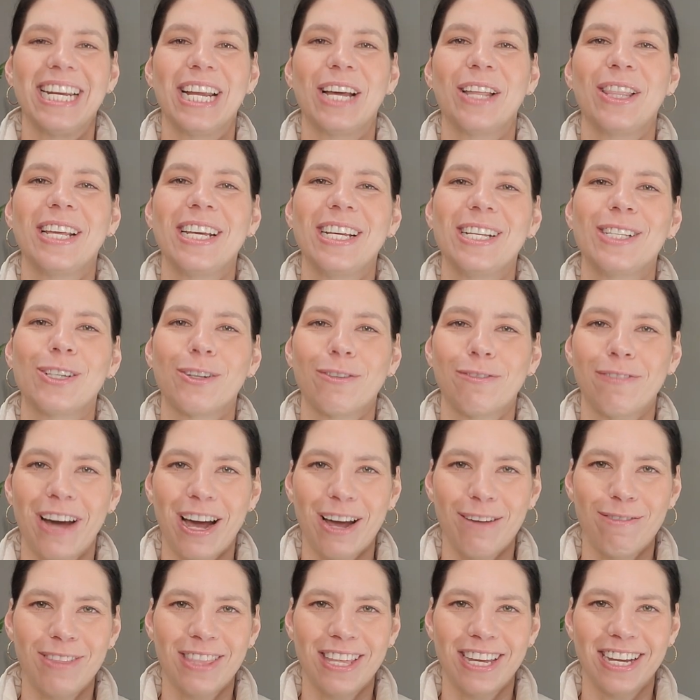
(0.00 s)
Now, these are
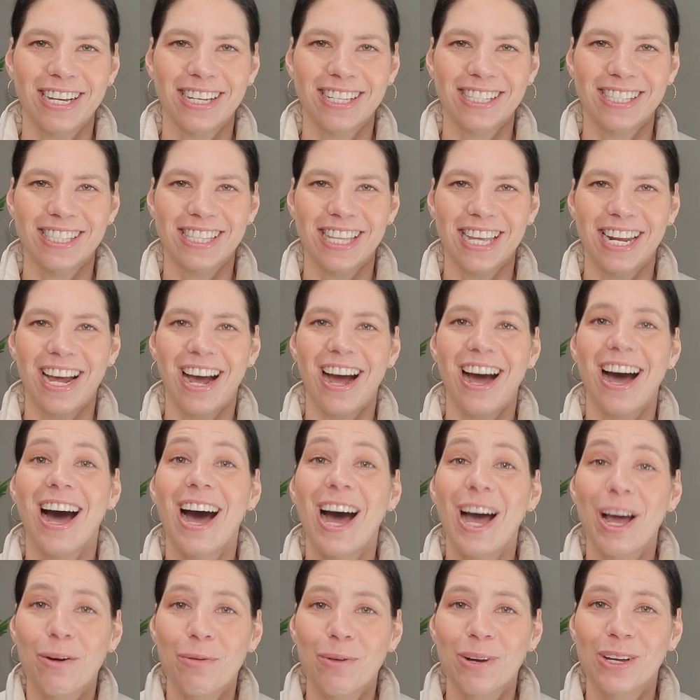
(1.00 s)
5 things that
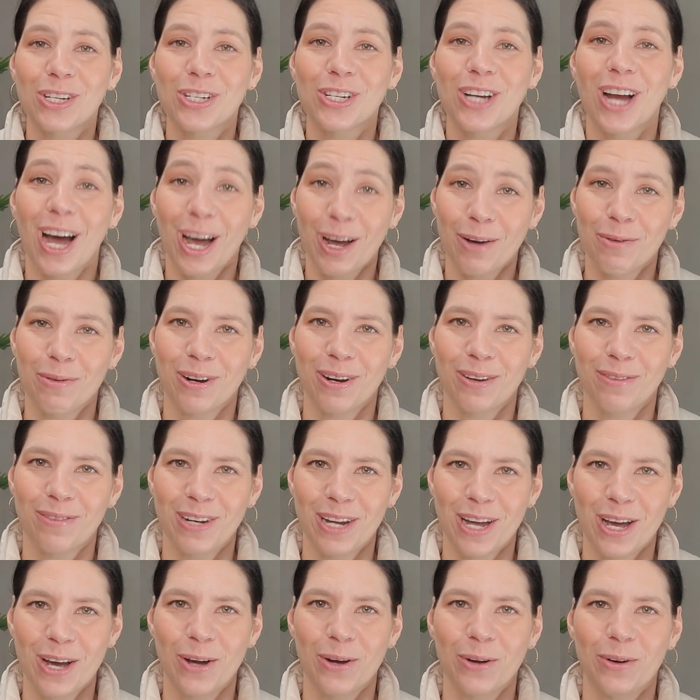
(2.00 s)
I wish I would have
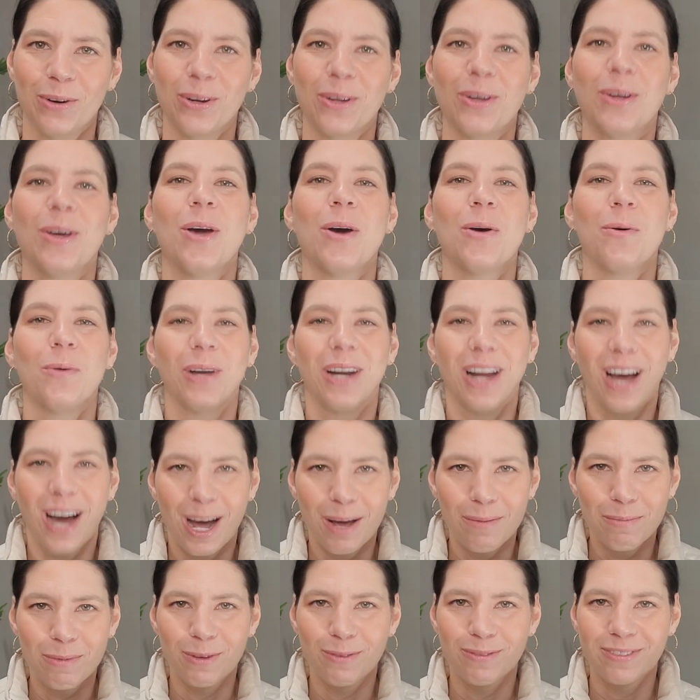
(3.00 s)
known when
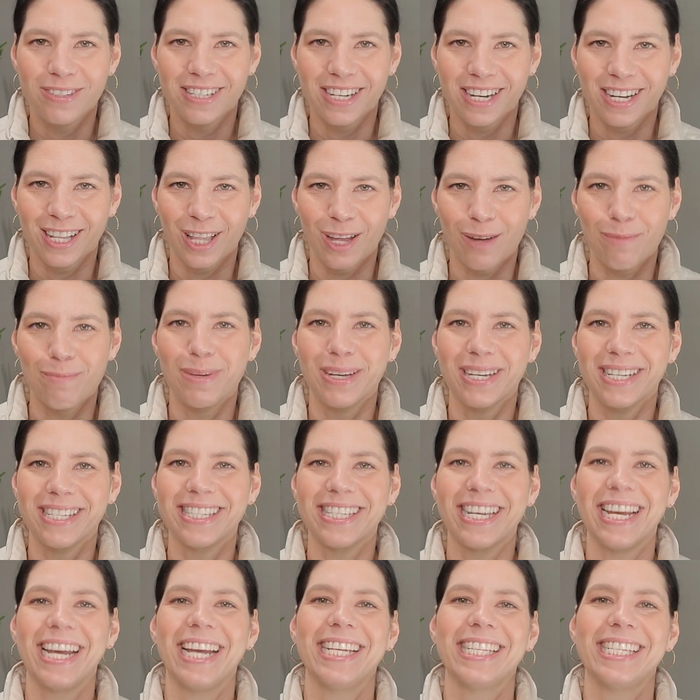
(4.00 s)
I moved to
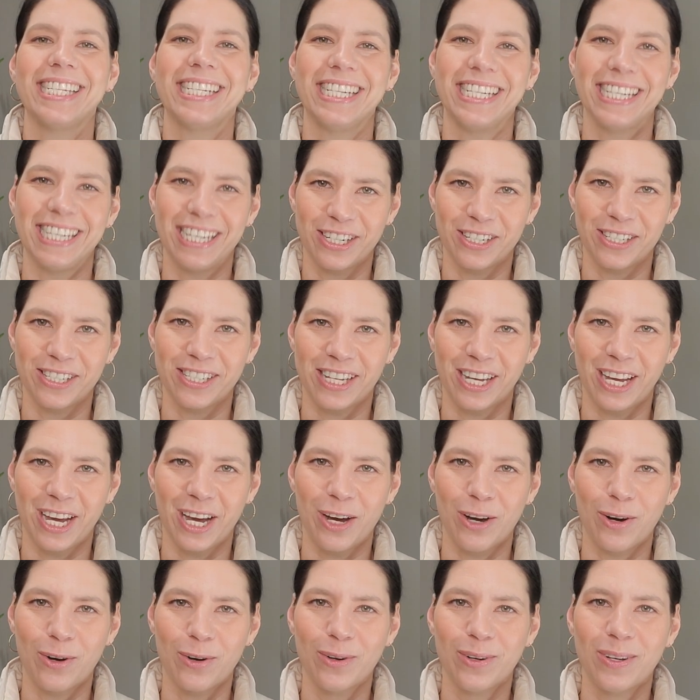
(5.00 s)
Columbus 18 years
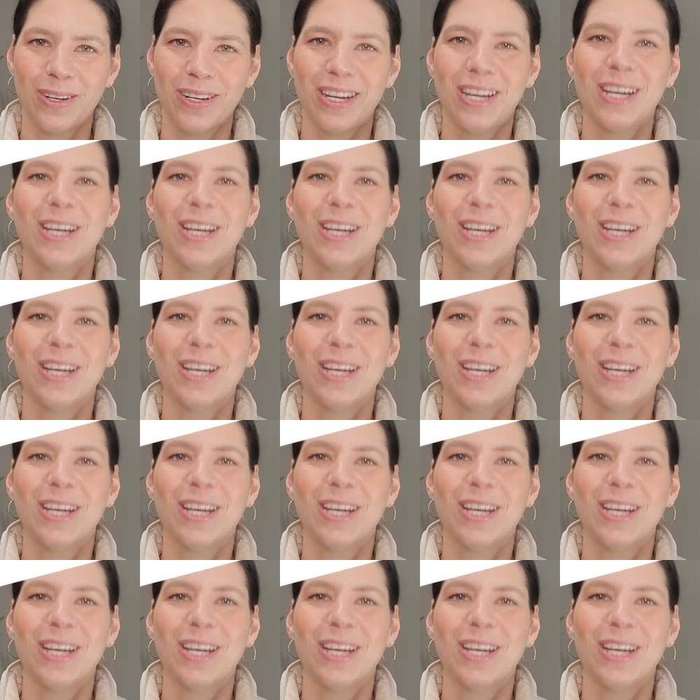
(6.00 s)
ago.